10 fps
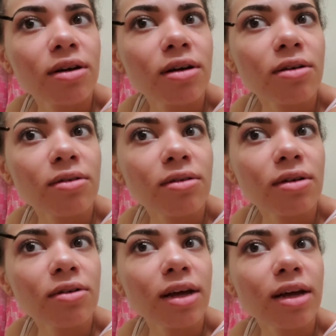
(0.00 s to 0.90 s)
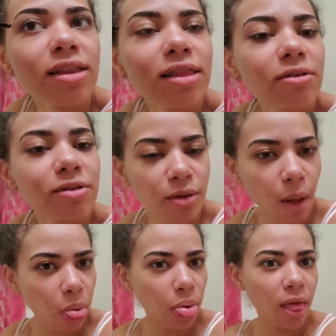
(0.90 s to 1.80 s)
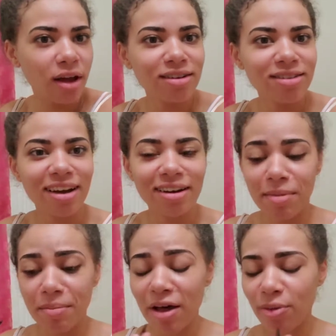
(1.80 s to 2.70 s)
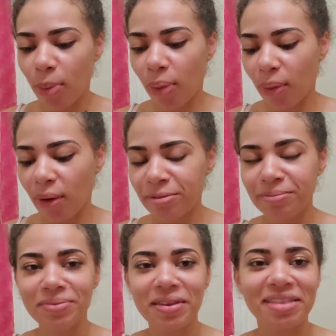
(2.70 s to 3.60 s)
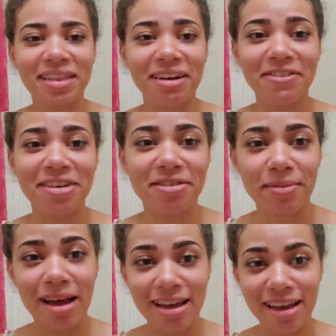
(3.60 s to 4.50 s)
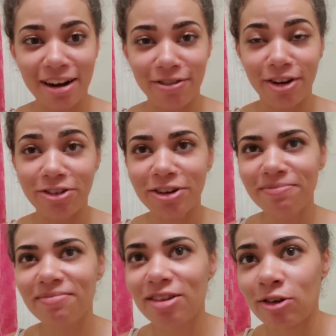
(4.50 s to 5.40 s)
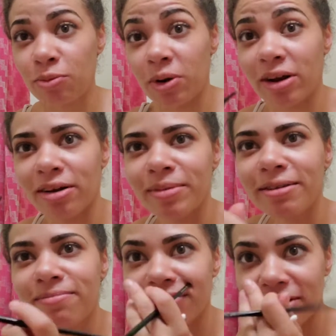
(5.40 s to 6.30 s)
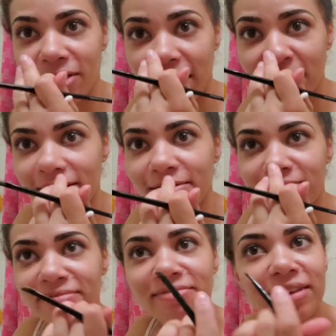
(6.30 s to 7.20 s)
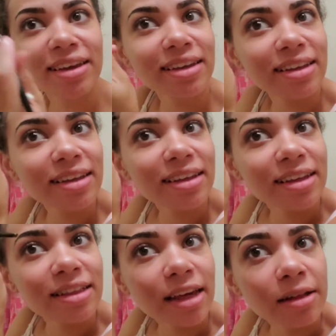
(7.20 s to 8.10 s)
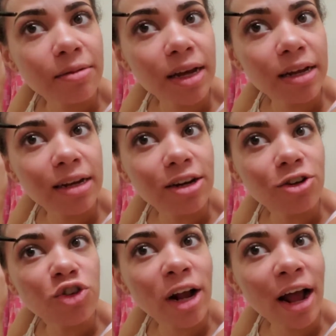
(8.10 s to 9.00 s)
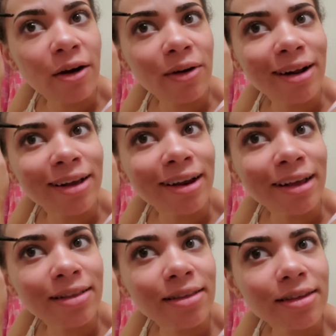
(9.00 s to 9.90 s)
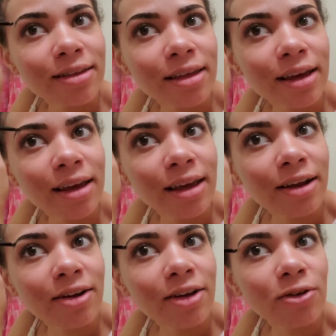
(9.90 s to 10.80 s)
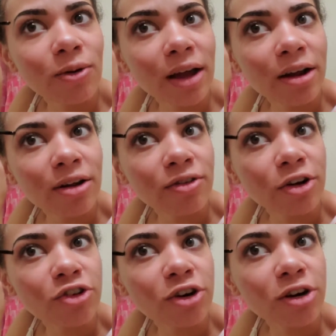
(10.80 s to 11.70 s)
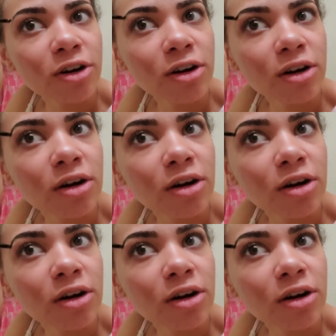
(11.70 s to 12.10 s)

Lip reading: Oh, okay. That was, got him enough. That was my air freshener. Just sprayed on me. So thanks. Telling me I need a shower. I get it. I hear you, air freshener.